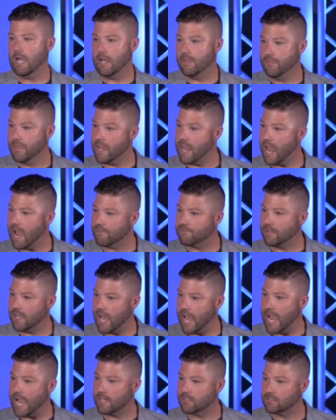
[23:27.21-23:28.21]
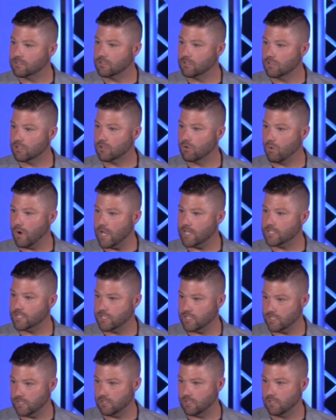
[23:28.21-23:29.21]
And they have to answer the
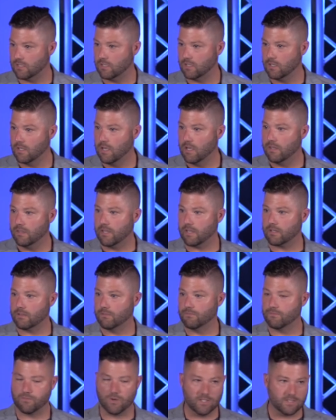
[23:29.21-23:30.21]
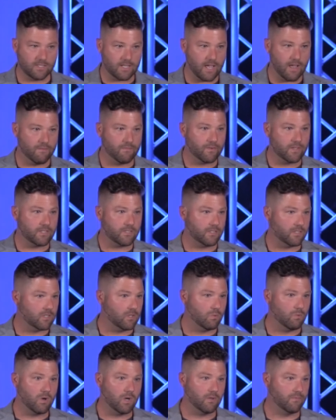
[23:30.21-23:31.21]
question that confronts every
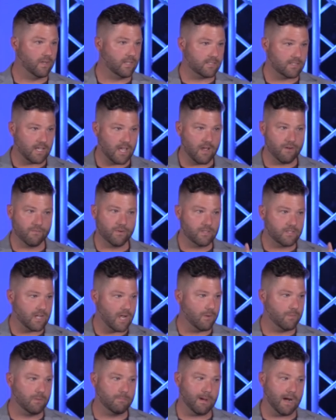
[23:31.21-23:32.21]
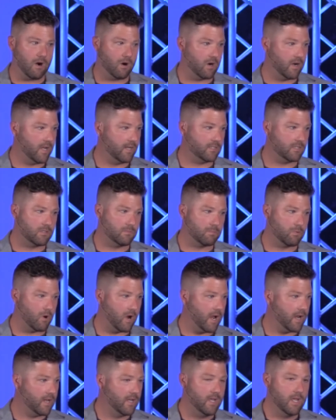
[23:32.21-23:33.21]
single one of us every time we bow our heads to
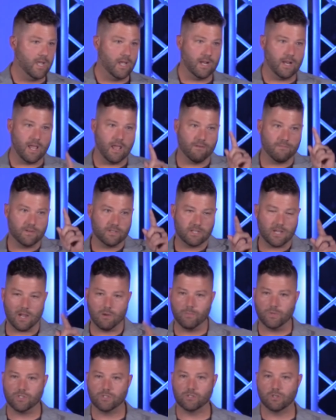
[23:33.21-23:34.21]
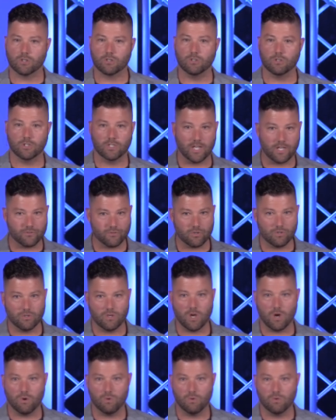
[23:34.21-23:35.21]
pray and every time we circle, yes or
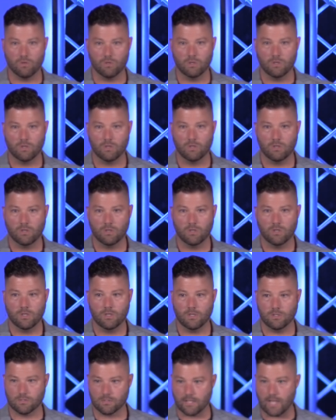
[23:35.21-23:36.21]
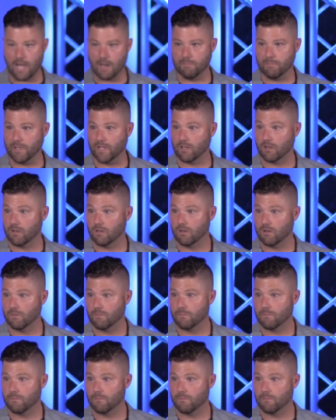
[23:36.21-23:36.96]
no, is God bigger?